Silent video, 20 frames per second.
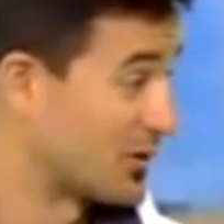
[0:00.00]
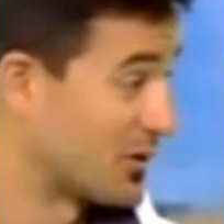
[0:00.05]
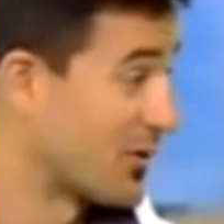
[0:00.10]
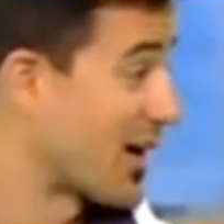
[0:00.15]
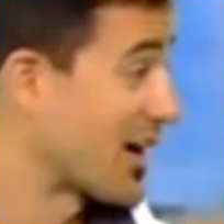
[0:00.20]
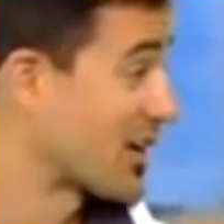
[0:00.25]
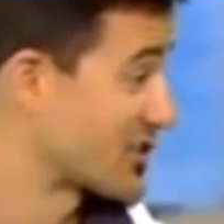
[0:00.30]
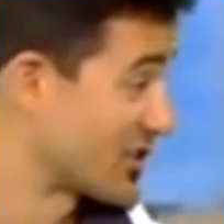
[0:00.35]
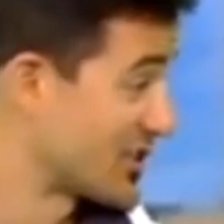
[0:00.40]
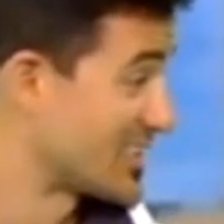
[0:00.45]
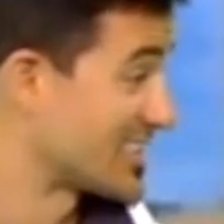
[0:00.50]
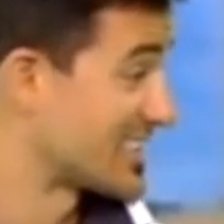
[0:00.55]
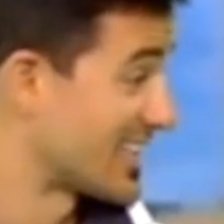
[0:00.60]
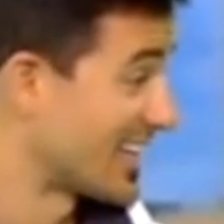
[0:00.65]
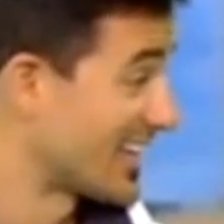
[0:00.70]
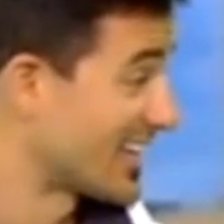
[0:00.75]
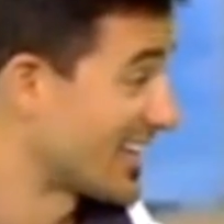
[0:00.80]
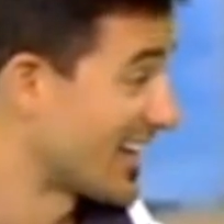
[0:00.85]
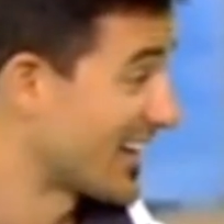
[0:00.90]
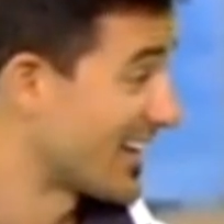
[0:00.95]
They were actually
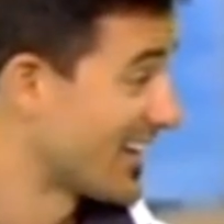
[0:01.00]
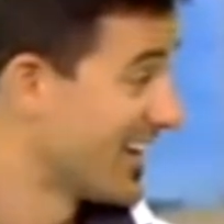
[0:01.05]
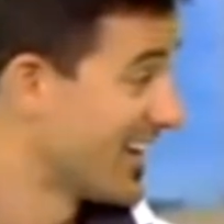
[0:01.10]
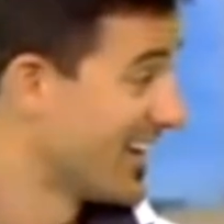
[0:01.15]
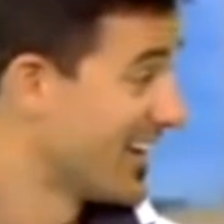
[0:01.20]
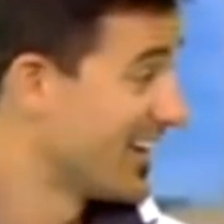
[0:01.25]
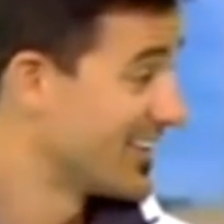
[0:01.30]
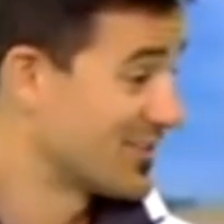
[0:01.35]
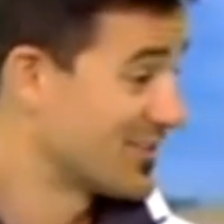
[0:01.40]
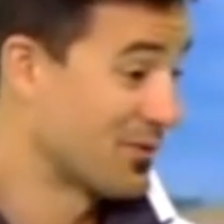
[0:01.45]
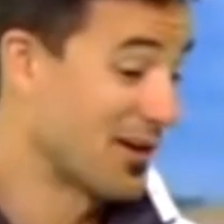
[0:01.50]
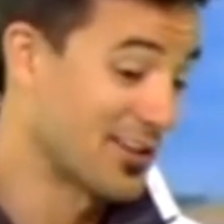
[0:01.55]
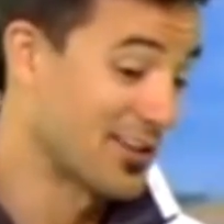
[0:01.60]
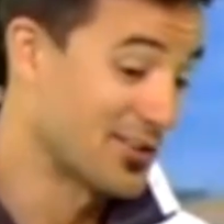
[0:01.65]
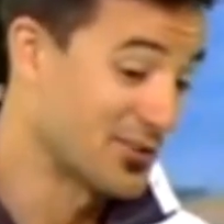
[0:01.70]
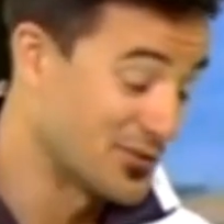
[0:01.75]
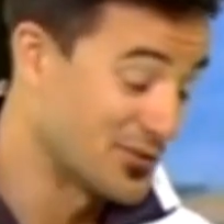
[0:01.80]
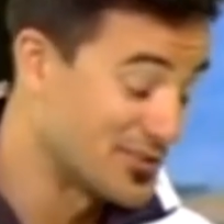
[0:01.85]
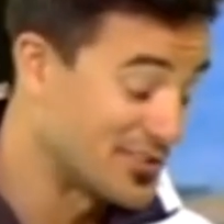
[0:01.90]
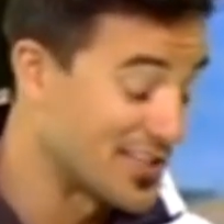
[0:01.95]
sinking, so we
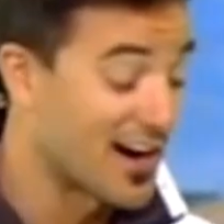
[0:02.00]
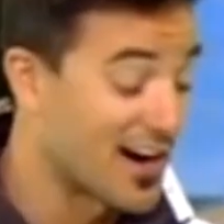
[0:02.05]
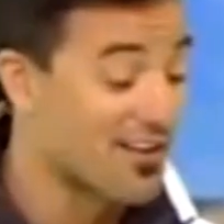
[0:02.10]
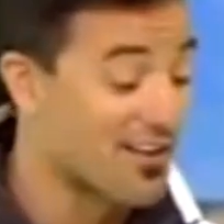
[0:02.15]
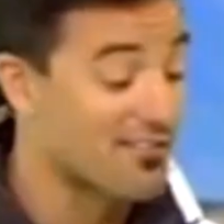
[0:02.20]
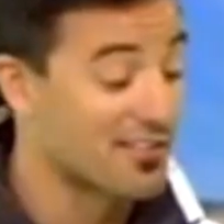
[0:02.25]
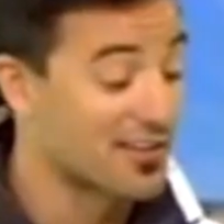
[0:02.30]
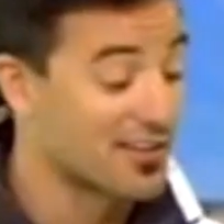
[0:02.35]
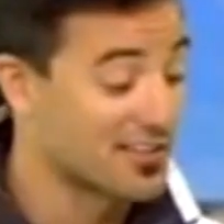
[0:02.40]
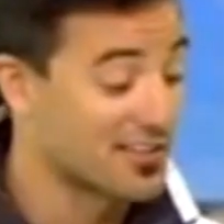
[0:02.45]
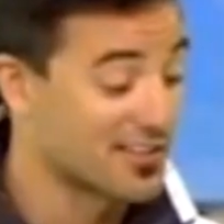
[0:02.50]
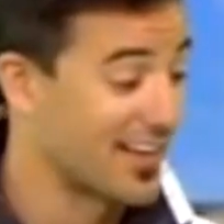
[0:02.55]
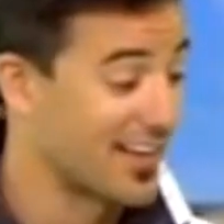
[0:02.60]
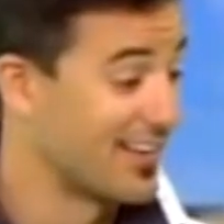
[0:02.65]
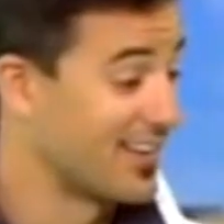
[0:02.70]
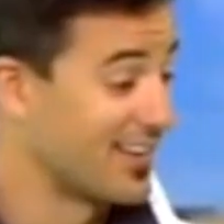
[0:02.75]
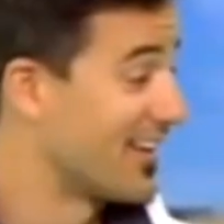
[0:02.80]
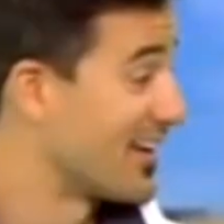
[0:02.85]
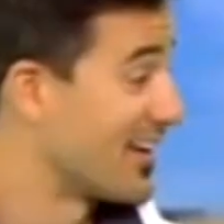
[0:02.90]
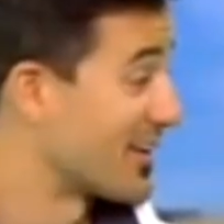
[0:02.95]
had to divert
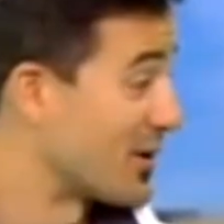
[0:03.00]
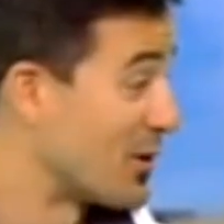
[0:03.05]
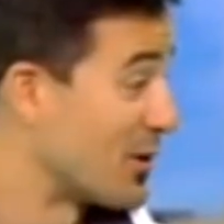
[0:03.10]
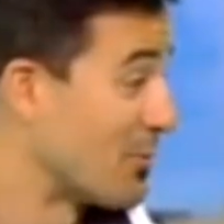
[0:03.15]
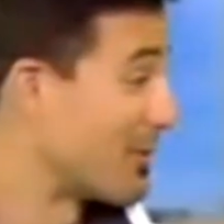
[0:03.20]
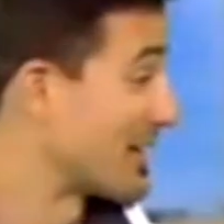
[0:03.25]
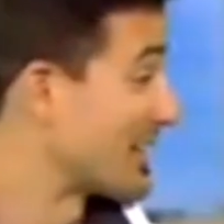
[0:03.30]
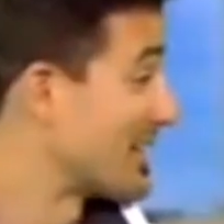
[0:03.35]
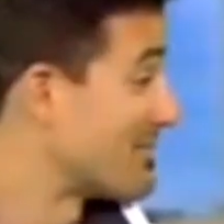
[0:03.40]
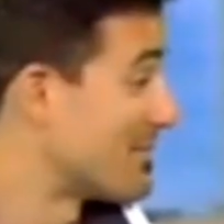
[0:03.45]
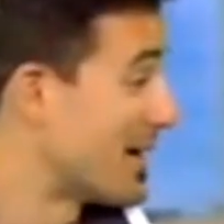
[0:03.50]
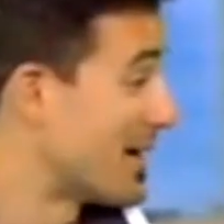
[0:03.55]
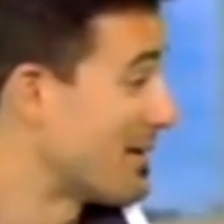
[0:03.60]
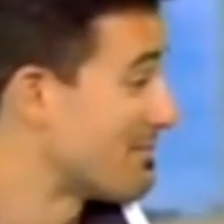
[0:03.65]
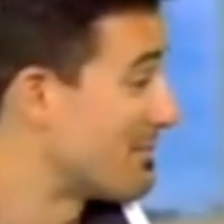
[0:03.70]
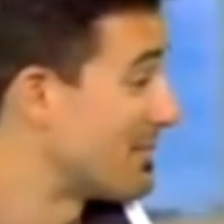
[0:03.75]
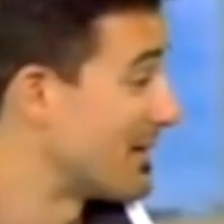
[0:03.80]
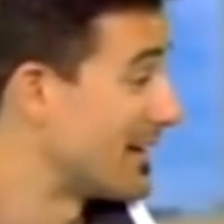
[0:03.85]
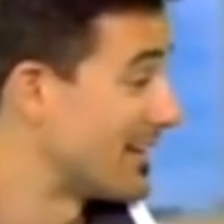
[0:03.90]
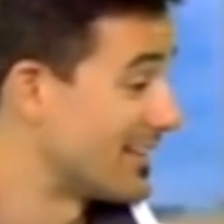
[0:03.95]
and go pick them
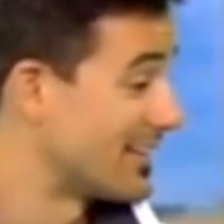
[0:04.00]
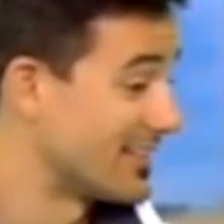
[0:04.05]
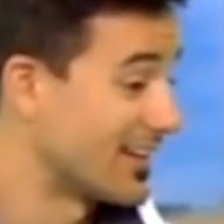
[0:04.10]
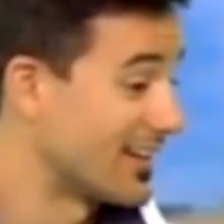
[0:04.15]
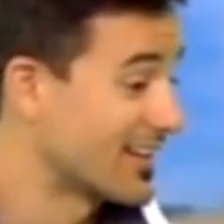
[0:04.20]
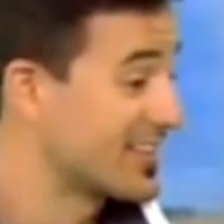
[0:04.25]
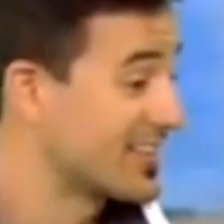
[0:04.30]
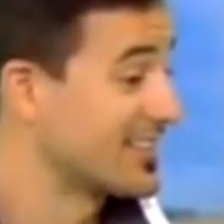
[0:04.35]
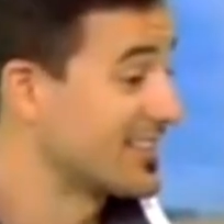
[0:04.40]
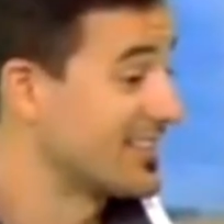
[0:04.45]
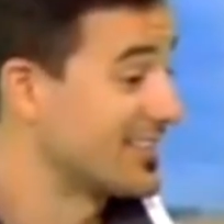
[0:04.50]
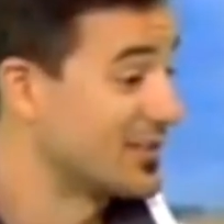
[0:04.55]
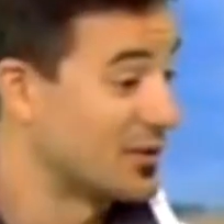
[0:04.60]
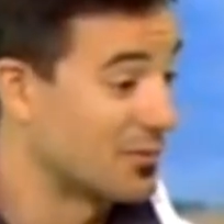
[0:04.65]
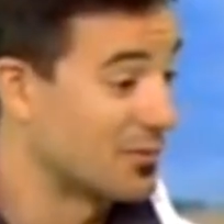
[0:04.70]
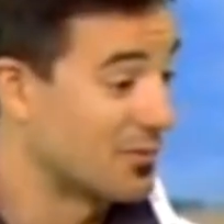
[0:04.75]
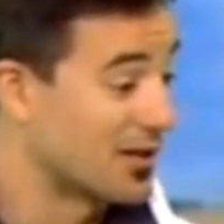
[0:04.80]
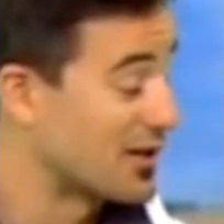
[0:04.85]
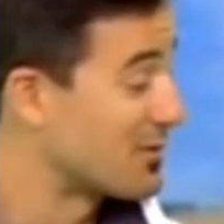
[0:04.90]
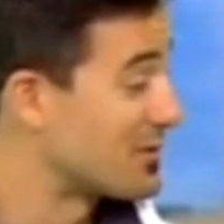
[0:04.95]
up, and luckily
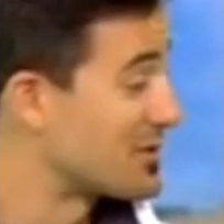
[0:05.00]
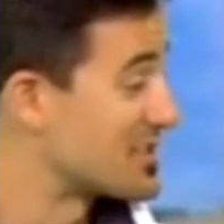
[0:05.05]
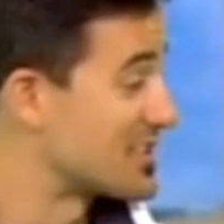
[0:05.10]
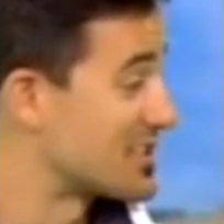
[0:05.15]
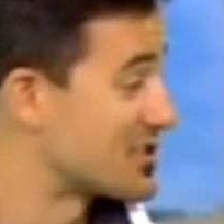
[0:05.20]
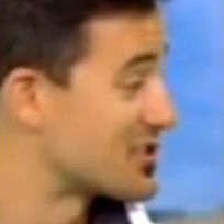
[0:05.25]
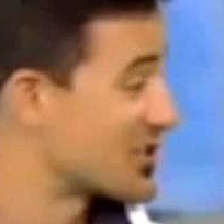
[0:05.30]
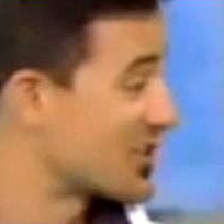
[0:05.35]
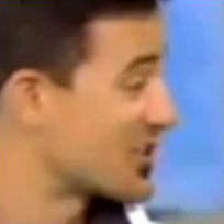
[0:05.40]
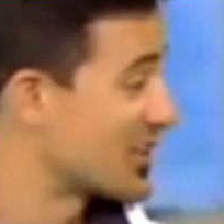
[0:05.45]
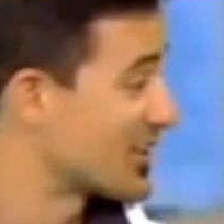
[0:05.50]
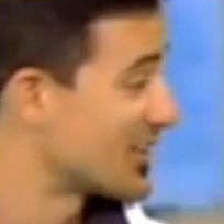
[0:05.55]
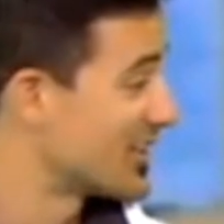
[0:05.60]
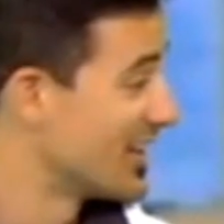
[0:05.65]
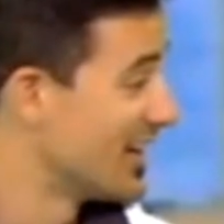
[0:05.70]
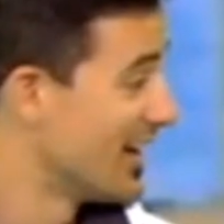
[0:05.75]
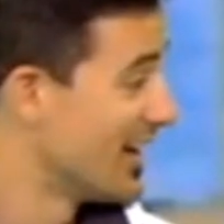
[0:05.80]
nobody was injured.